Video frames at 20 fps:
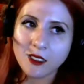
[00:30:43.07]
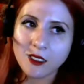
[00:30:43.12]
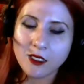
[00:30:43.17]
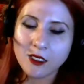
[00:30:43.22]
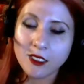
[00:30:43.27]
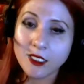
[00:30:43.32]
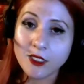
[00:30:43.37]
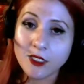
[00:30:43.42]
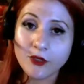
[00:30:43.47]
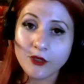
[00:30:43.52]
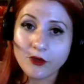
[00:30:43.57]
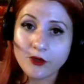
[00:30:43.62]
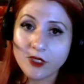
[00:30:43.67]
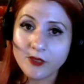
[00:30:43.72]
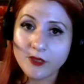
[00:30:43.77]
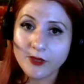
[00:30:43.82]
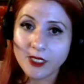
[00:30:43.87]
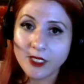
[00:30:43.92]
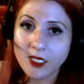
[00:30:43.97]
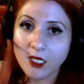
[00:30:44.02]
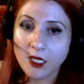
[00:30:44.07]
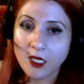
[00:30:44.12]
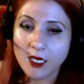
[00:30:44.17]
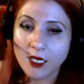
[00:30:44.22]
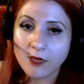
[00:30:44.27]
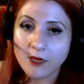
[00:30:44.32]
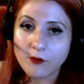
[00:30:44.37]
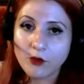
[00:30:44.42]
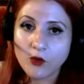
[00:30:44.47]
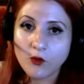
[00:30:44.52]
then you're going to be a lot
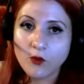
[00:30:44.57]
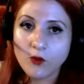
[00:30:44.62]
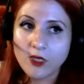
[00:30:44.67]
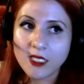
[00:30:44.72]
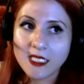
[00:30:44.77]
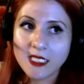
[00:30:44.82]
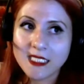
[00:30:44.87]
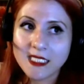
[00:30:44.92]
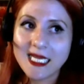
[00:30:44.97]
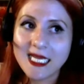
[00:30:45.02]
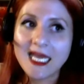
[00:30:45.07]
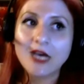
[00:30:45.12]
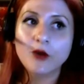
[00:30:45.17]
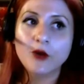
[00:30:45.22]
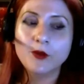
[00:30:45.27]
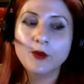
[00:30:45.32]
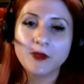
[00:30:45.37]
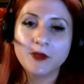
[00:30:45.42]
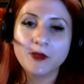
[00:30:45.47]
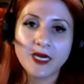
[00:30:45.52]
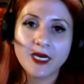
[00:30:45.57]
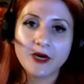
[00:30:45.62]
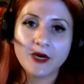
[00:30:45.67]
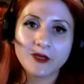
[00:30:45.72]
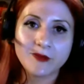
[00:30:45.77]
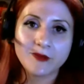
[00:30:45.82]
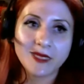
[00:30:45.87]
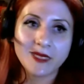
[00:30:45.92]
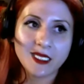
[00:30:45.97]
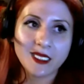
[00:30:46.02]
more willing to help them out and
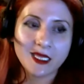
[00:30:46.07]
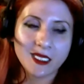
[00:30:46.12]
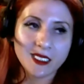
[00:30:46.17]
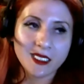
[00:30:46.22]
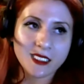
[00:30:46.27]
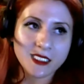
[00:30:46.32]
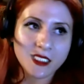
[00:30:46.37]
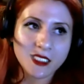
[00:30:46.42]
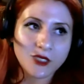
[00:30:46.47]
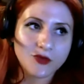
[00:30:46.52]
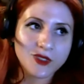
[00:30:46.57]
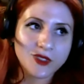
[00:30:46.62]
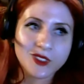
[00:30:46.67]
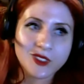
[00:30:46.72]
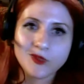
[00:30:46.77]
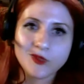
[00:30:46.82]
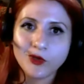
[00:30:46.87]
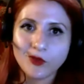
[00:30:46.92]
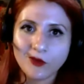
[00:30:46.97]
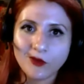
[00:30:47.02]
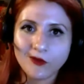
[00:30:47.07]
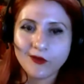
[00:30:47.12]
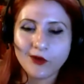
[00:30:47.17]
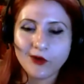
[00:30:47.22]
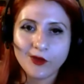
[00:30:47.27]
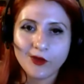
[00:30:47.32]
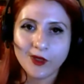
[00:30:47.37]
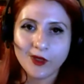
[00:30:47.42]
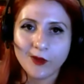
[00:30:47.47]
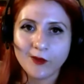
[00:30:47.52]
make things go smoother
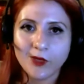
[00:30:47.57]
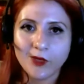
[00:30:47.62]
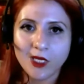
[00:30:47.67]
for them.